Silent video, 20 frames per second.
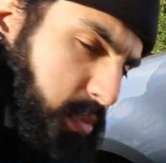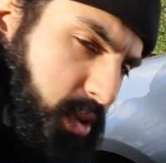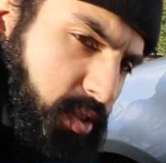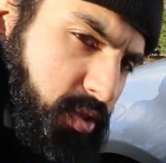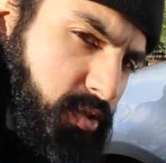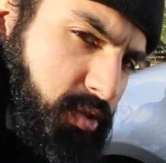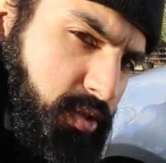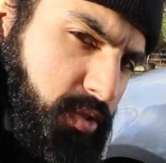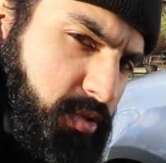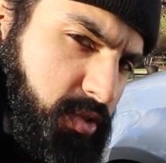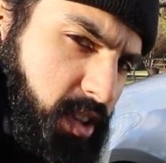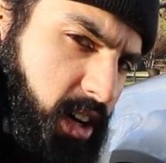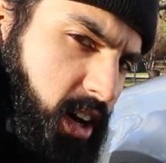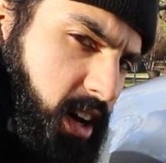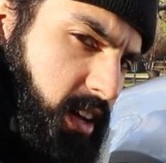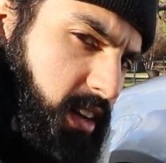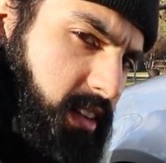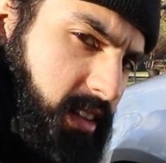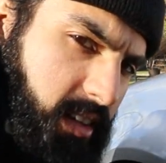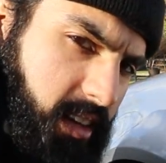put the screws
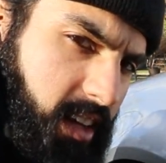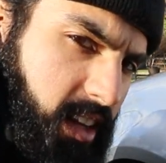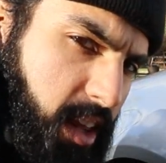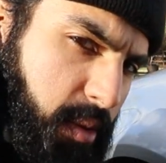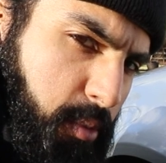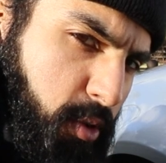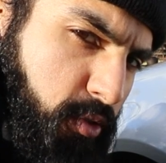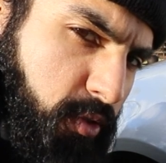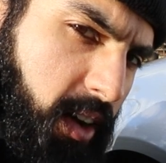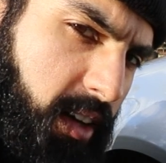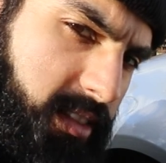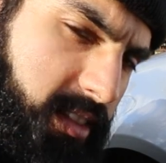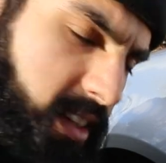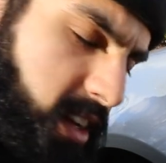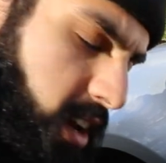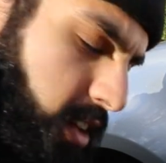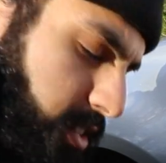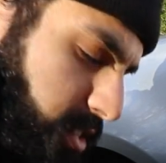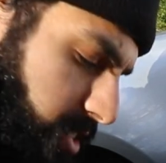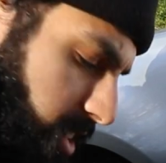on, and then move on to
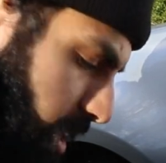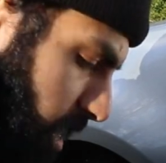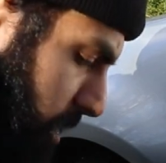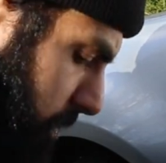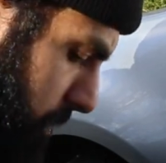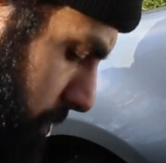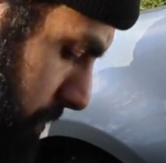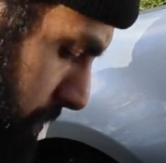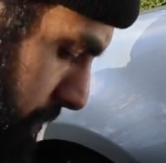the other side.